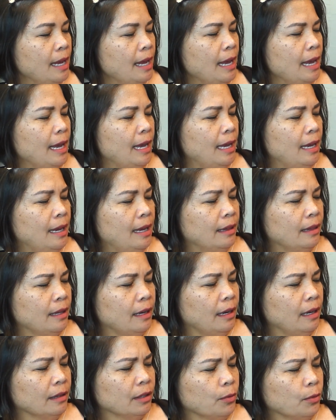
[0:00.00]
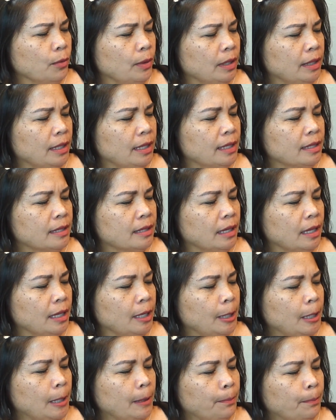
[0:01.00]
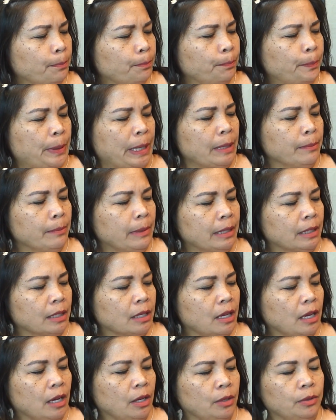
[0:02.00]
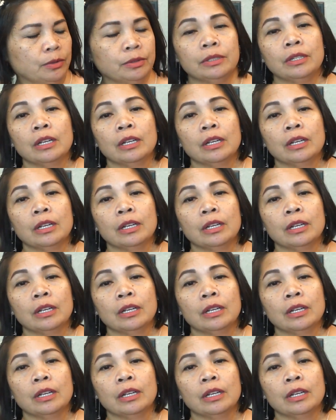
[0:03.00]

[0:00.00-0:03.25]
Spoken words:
and the other one is pigment code.